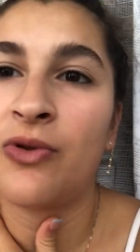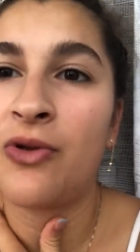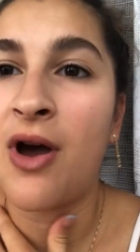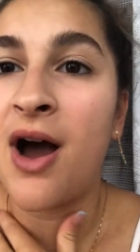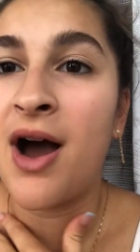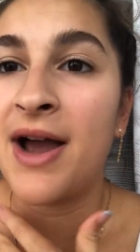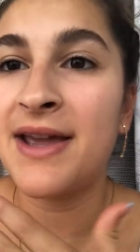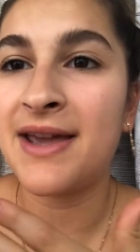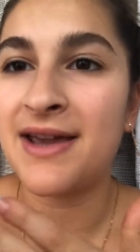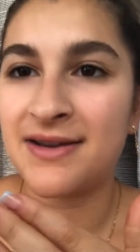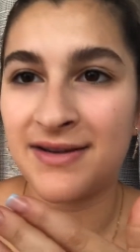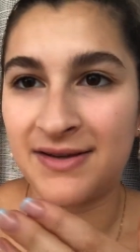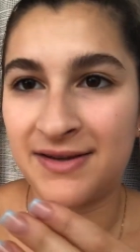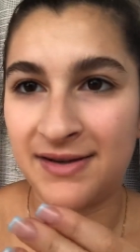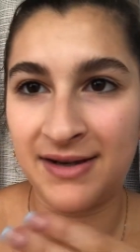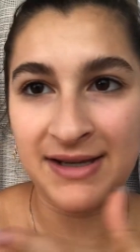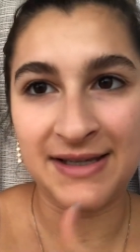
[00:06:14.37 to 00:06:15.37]
I
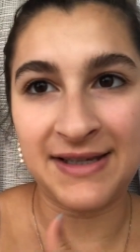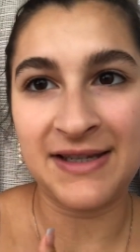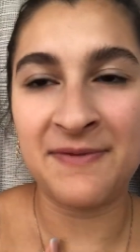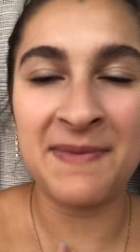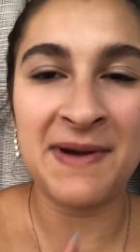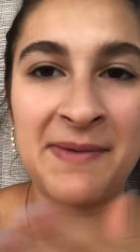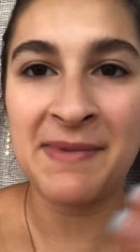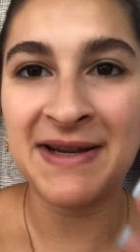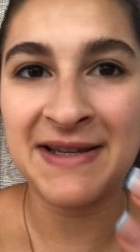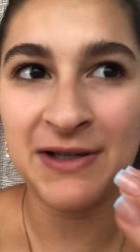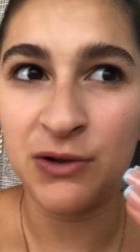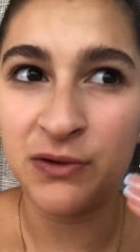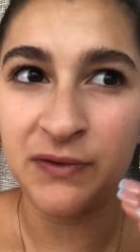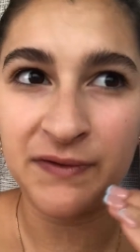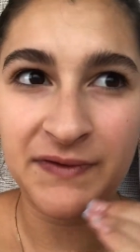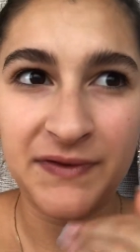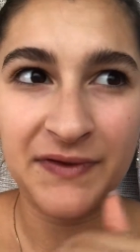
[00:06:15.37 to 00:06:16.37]
exercise to make
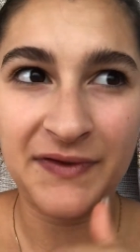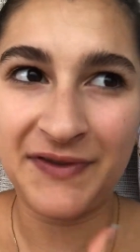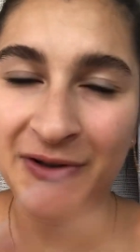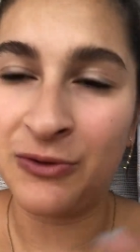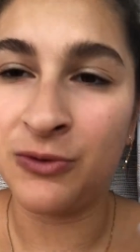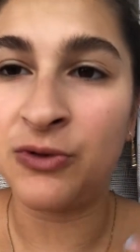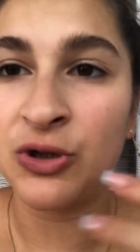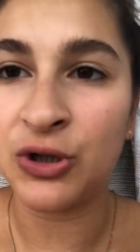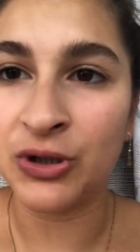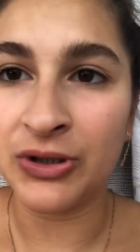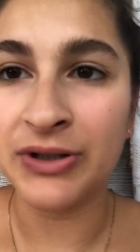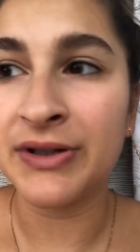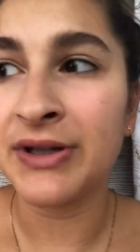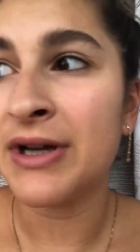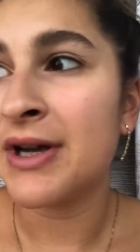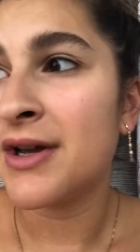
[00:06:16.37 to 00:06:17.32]
myself feel good.